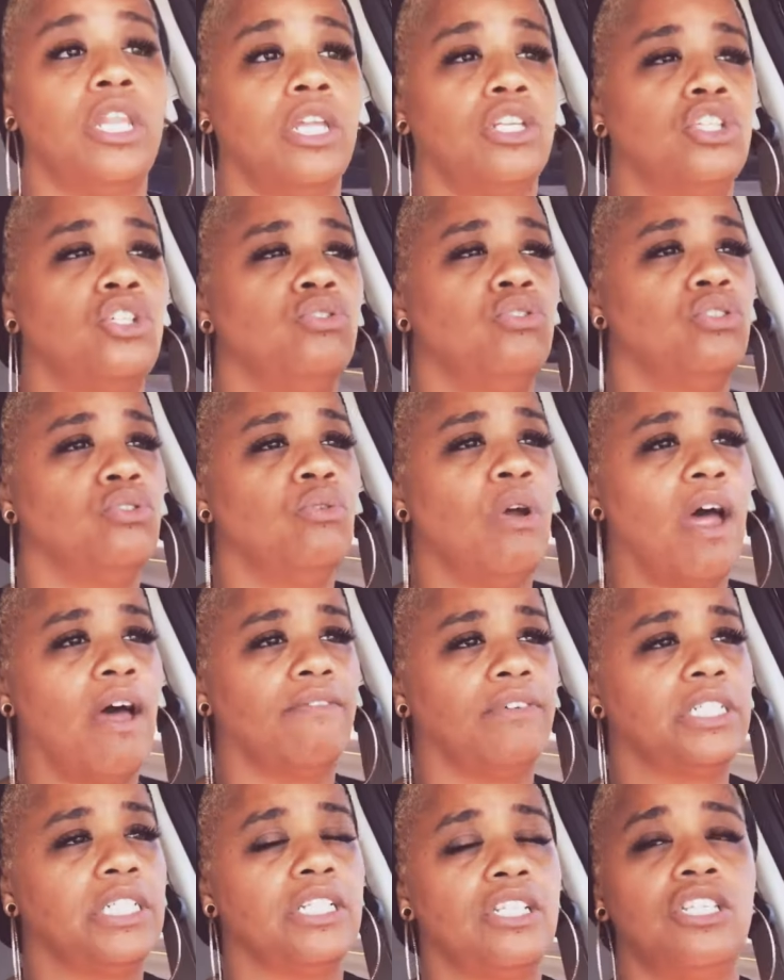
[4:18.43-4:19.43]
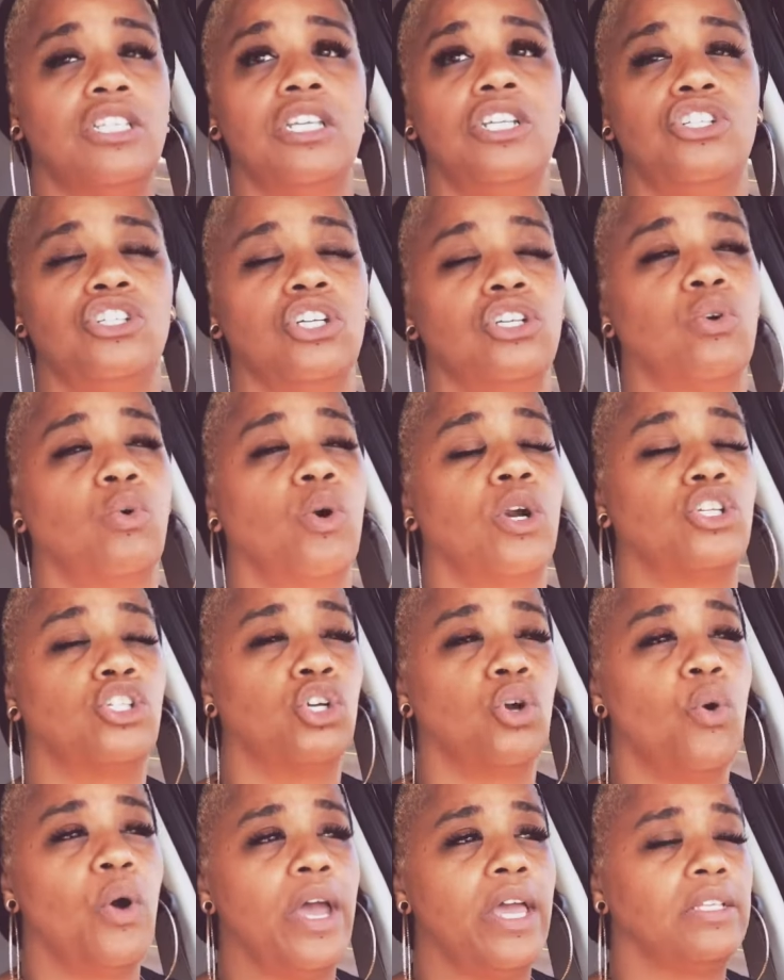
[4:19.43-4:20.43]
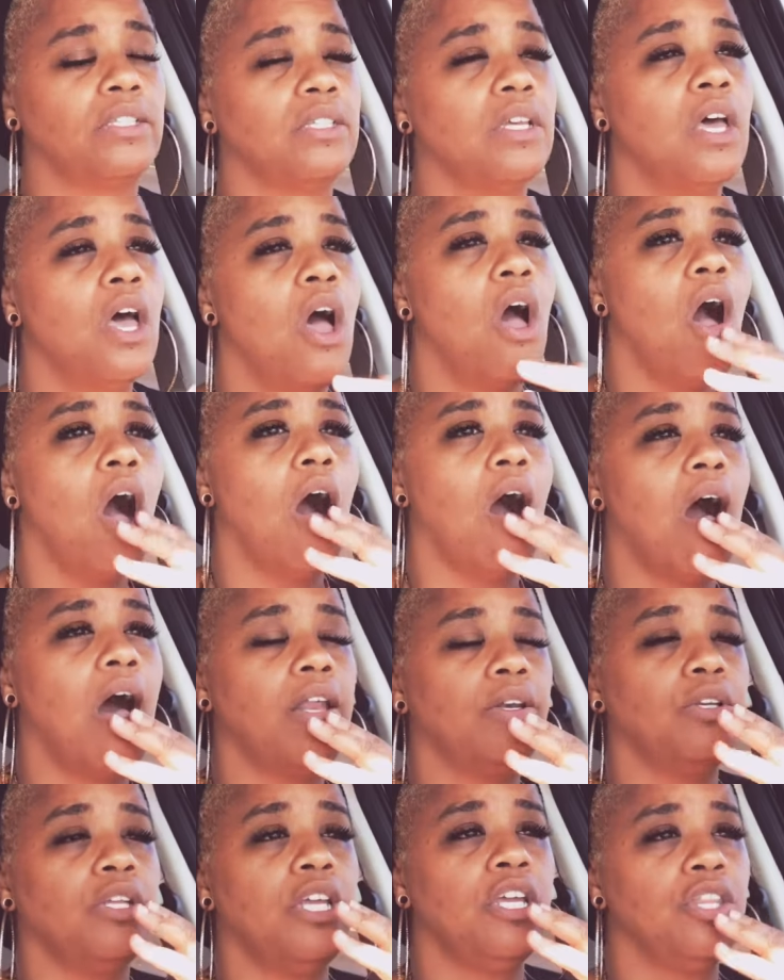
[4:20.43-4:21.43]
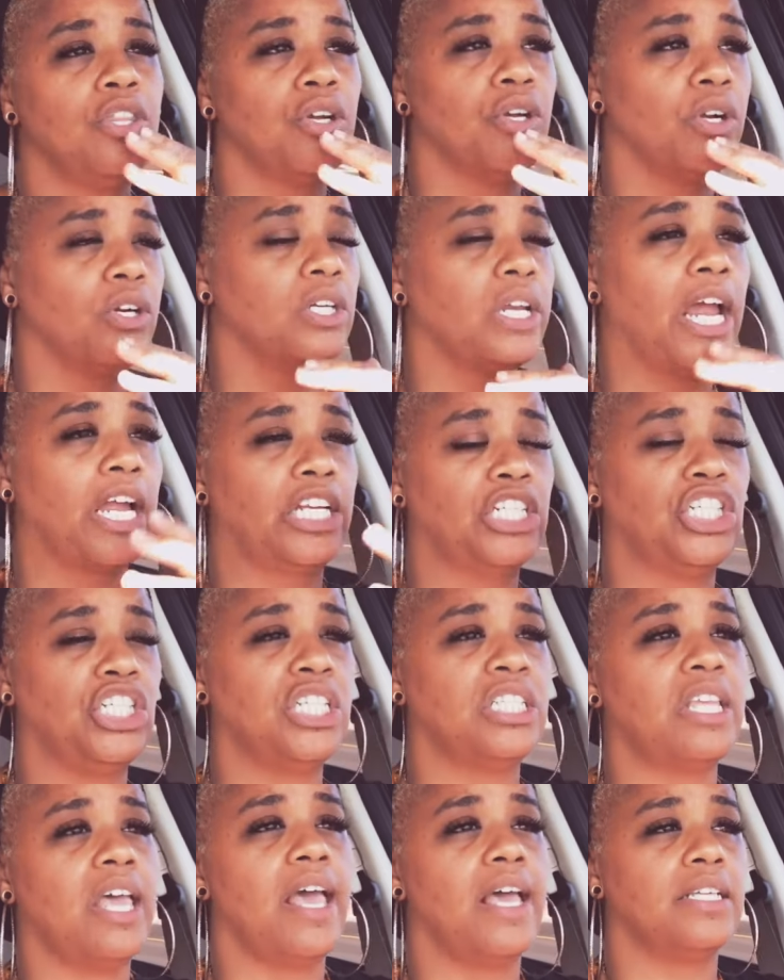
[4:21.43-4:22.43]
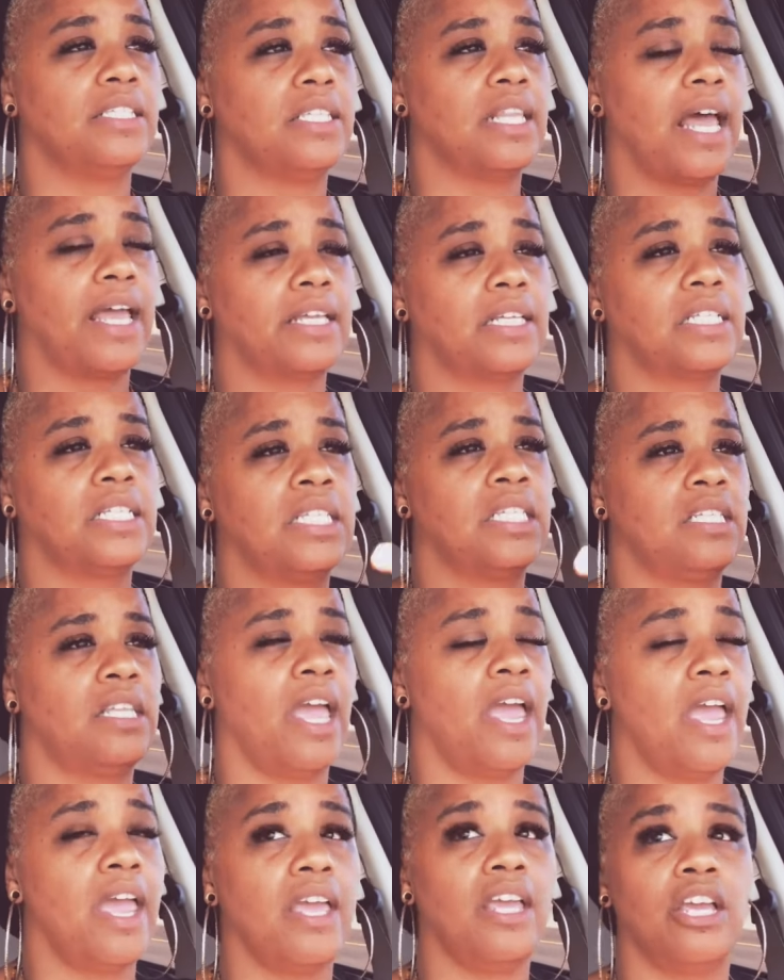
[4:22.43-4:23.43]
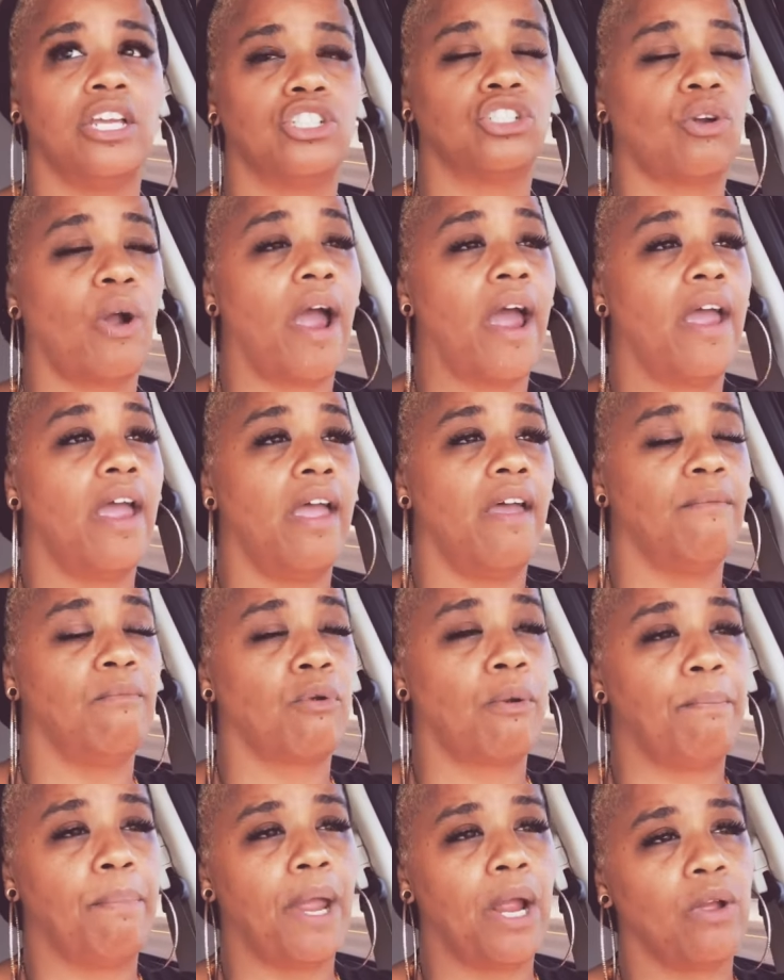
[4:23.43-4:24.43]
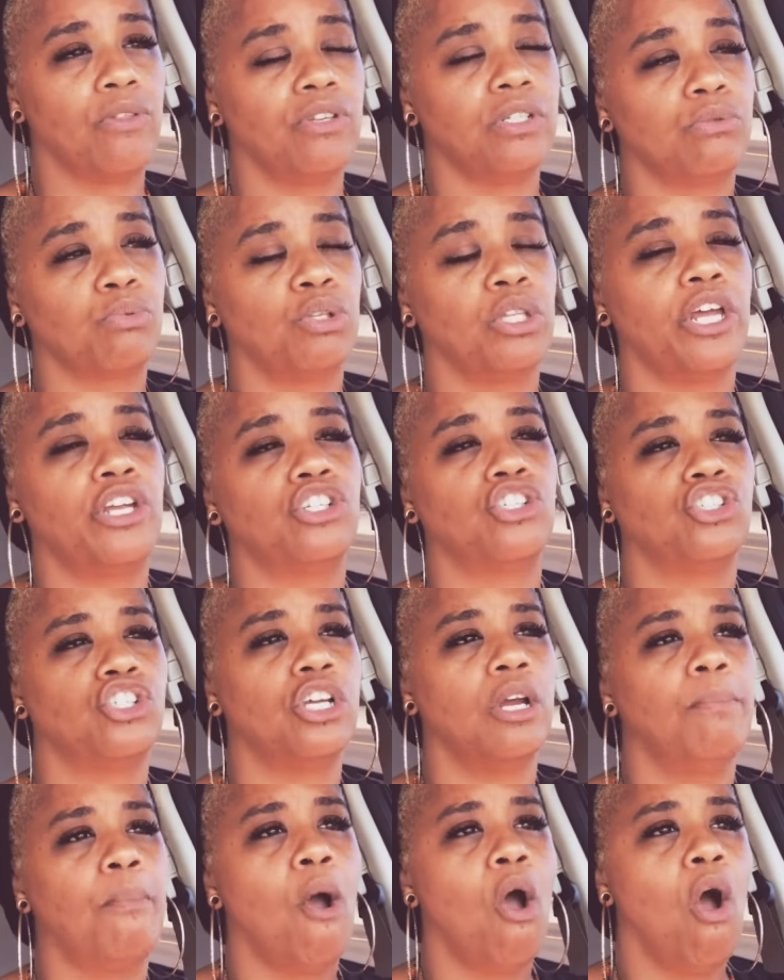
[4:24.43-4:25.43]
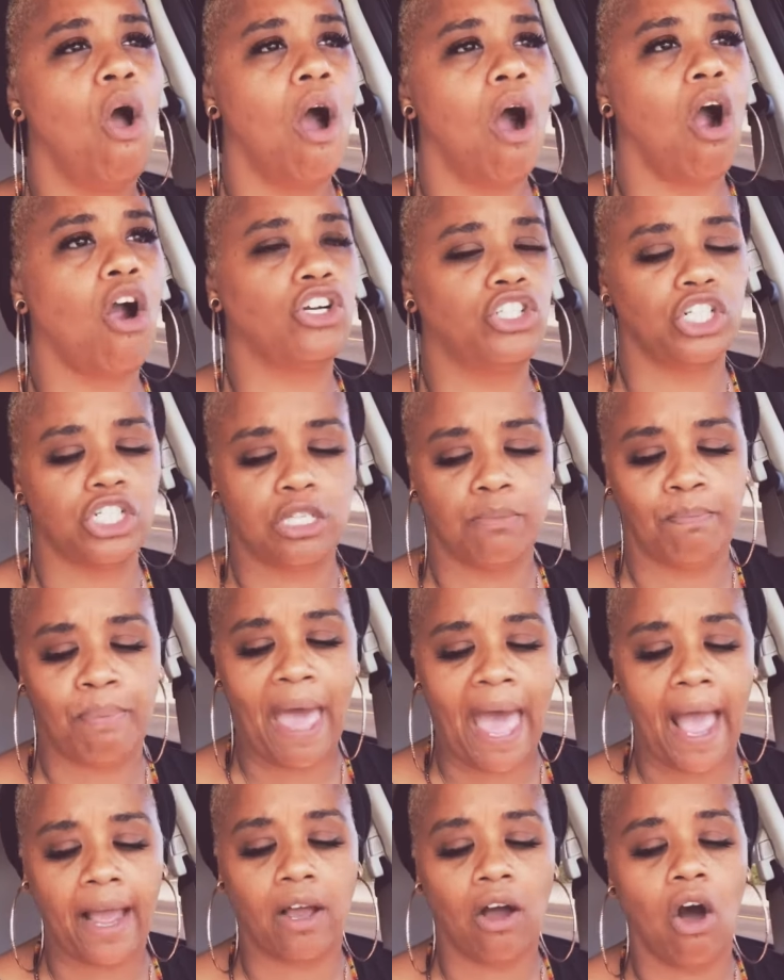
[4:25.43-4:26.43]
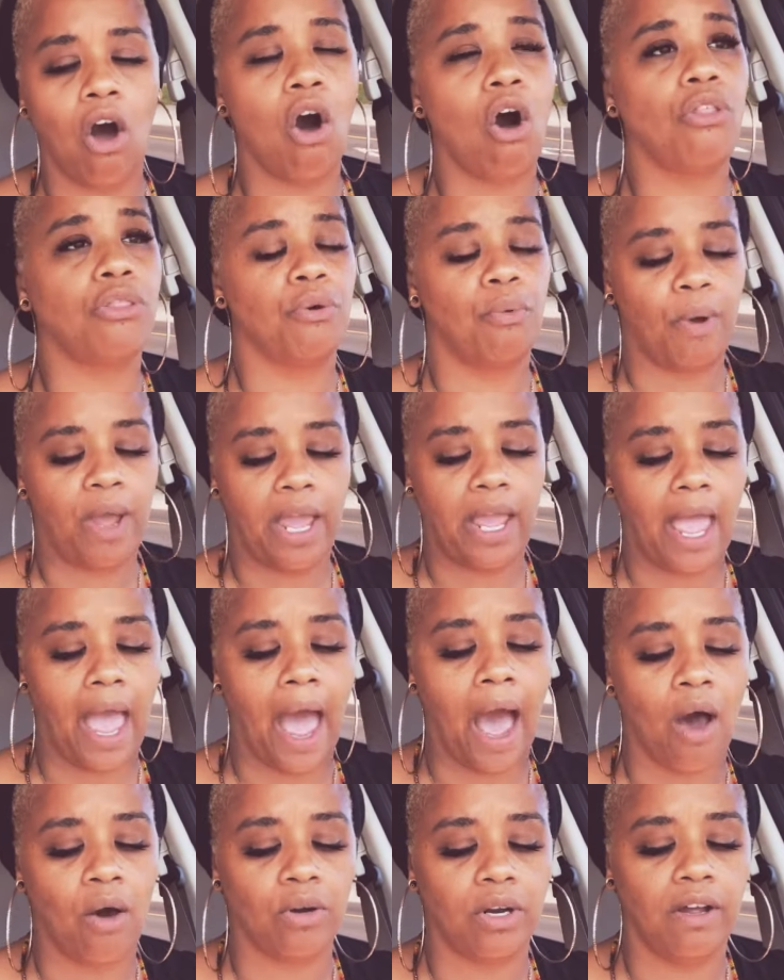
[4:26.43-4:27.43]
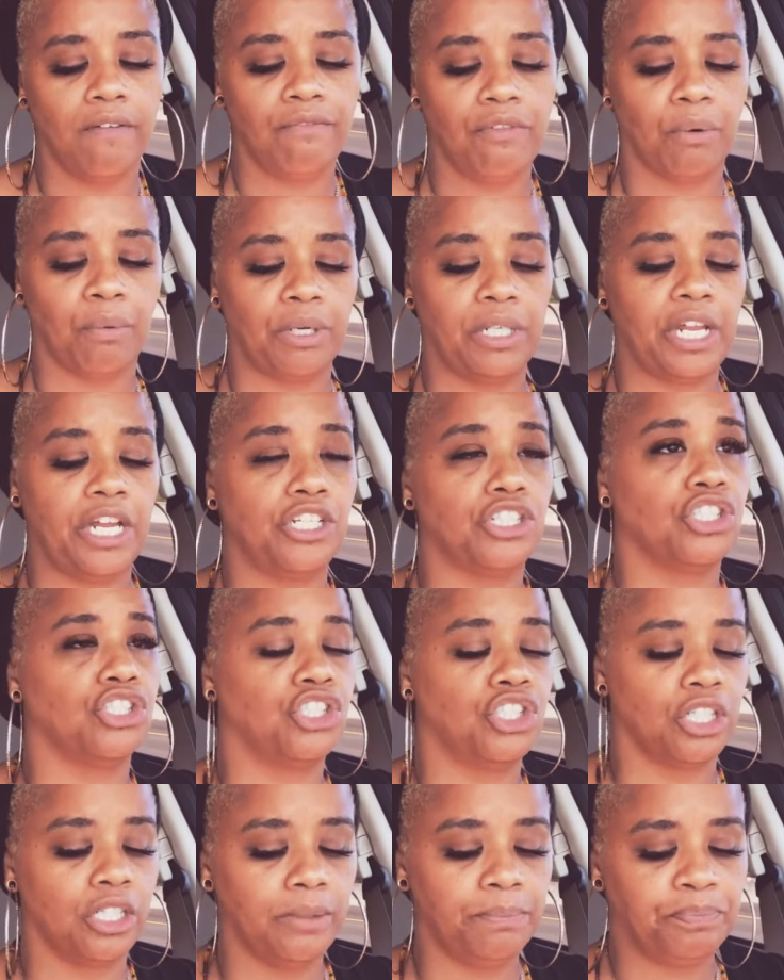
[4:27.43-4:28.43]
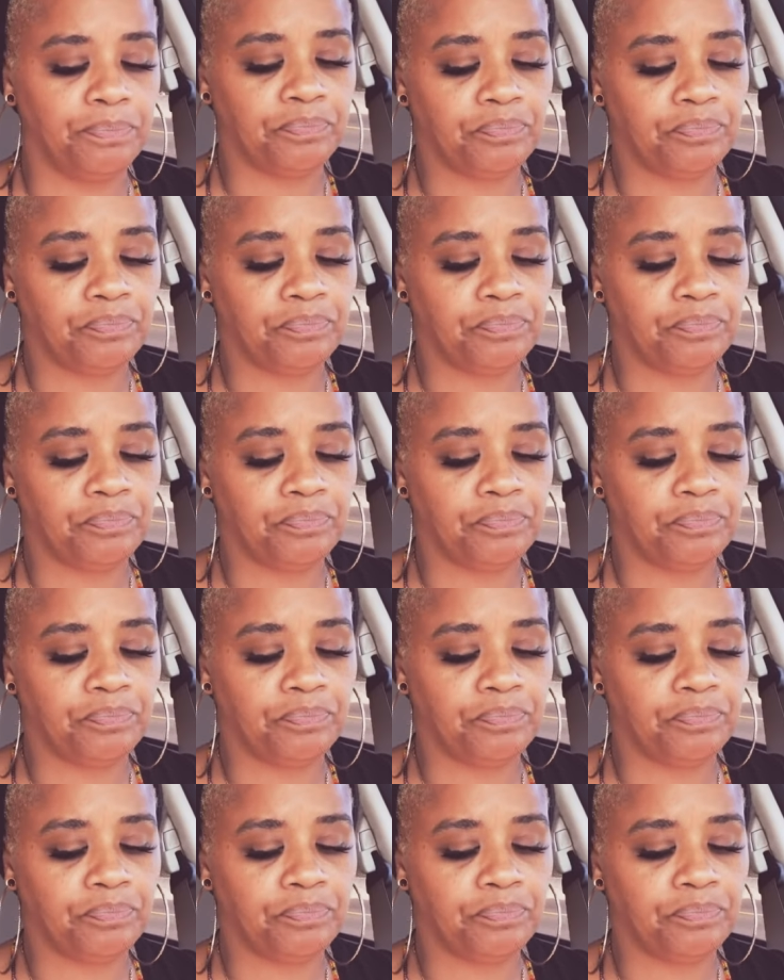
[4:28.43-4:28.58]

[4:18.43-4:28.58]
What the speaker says: that you do have a decision or a choice on either, like she says, like stay and try and repair this relationship, or just back all the way out of the relationship.